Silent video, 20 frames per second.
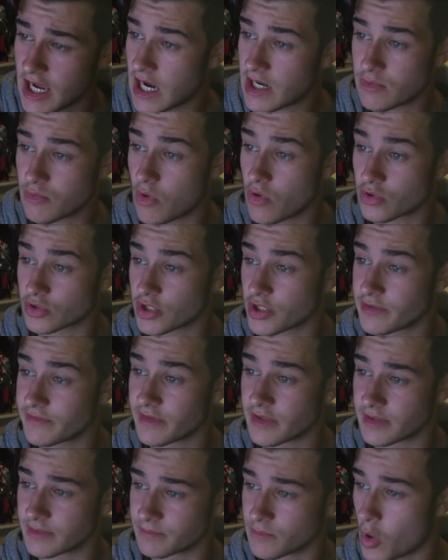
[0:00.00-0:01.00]
I walked
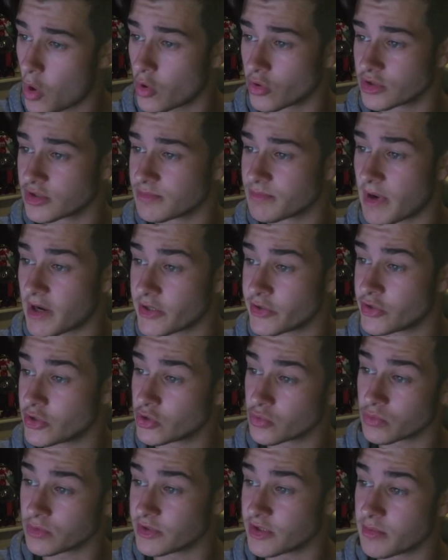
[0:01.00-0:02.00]
over, ordered my
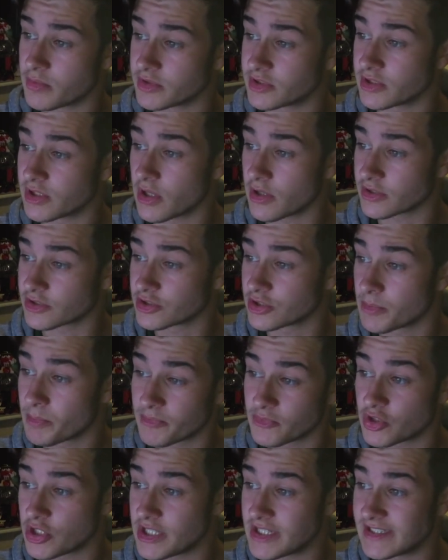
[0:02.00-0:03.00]
usual double deluxe
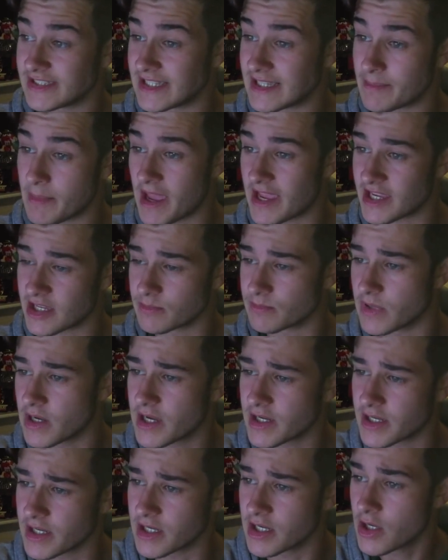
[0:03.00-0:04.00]
cheesy bacon
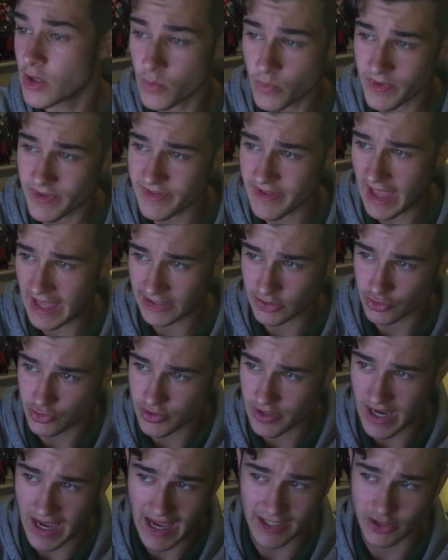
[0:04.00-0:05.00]
burger with
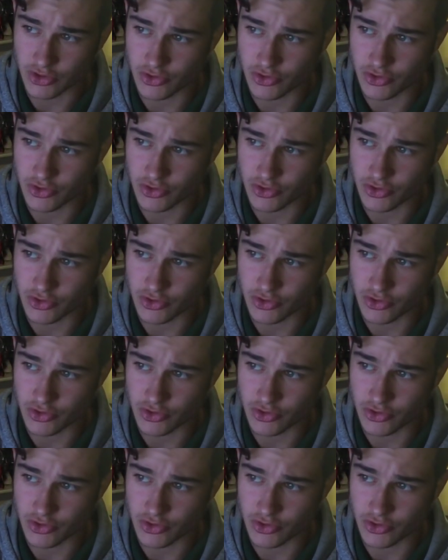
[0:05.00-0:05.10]
extra